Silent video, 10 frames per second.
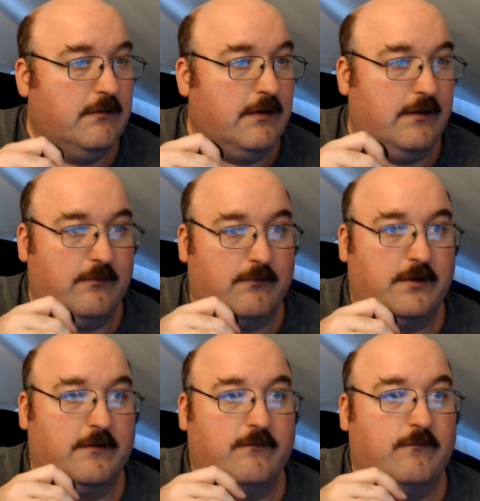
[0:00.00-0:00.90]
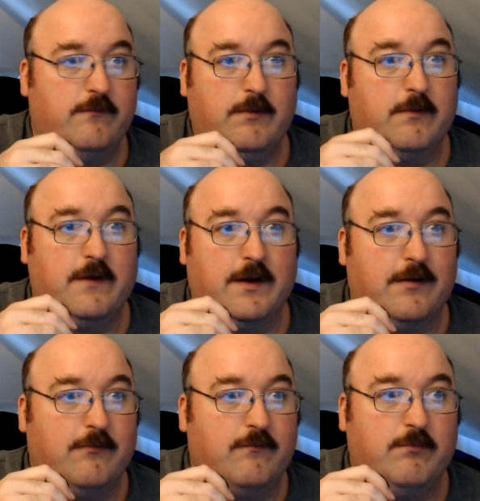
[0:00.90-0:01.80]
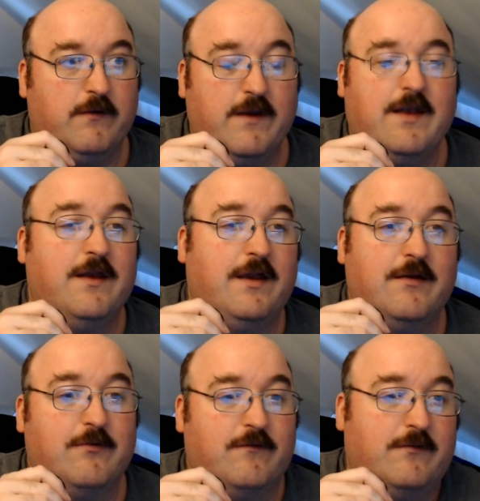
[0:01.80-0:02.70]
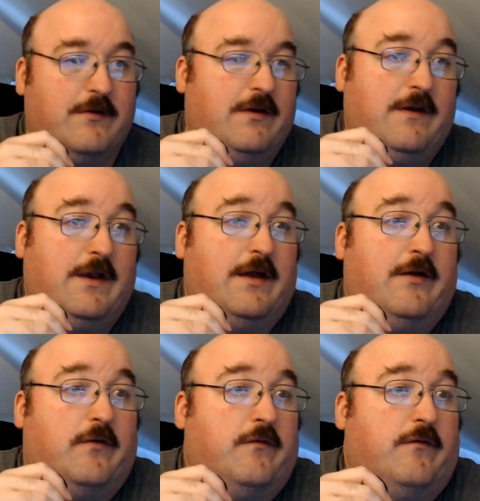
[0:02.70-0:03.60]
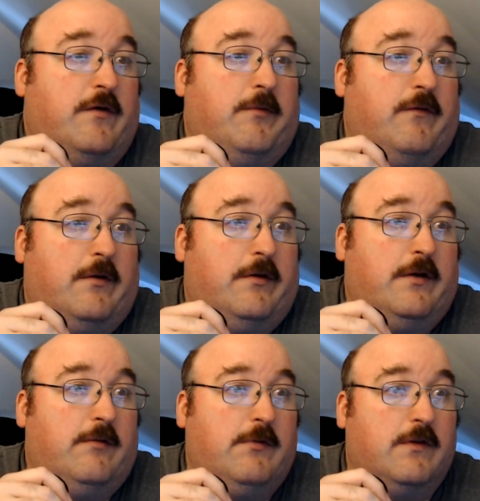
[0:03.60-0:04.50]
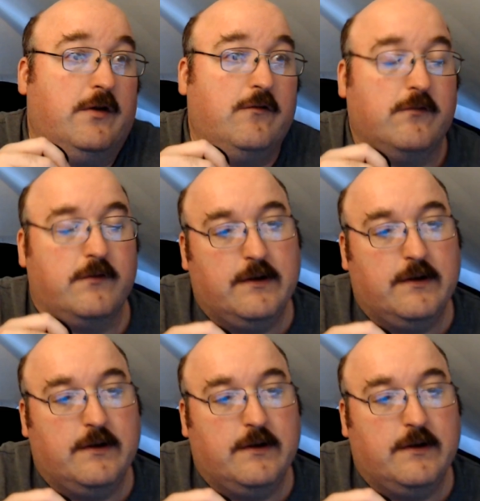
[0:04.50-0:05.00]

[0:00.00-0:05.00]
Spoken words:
I didn't want people to think I was pretending it wasn't on anything else. It's obviously on emulation.